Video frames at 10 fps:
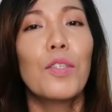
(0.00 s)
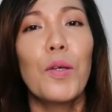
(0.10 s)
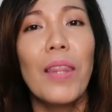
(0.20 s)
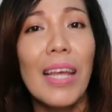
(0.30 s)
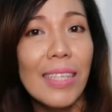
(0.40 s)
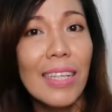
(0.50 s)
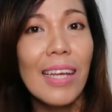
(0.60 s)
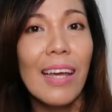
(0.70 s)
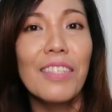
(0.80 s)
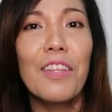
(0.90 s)
So that's it
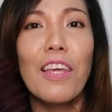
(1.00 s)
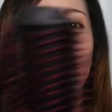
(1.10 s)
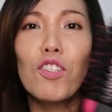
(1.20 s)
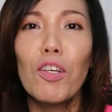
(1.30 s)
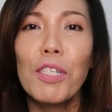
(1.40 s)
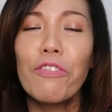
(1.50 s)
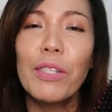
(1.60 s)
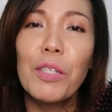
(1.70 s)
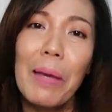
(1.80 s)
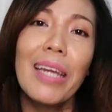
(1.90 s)
guys. Thank you so much
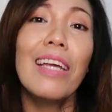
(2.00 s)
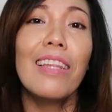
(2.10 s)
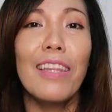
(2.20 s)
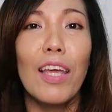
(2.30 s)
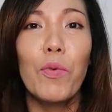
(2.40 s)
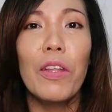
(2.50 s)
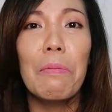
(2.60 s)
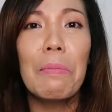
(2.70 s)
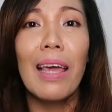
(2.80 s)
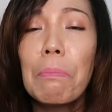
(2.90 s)
for spending the day
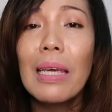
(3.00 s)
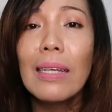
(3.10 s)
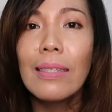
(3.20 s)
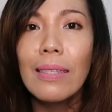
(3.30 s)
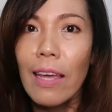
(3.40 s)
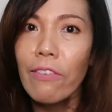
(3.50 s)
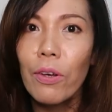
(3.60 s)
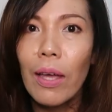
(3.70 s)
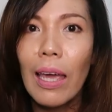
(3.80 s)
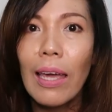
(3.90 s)
with me. Be
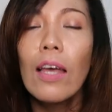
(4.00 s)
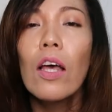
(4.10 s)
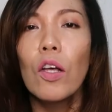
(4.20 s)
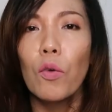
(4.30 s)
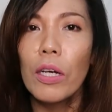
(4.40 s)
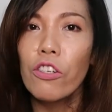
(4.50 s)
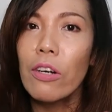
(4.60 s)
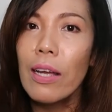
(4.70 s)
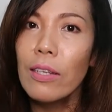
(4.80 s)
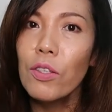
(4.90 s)
safe, okay? Wash
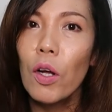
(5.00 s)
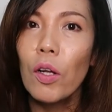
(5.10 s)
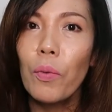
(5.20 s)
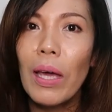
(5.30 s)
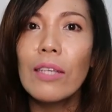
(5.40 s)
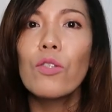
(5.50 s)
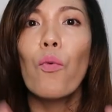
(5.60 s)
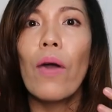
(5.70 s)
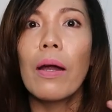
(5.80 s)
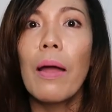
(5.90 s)
your hands always,
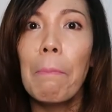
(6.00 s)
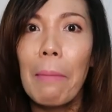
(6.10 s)
wear a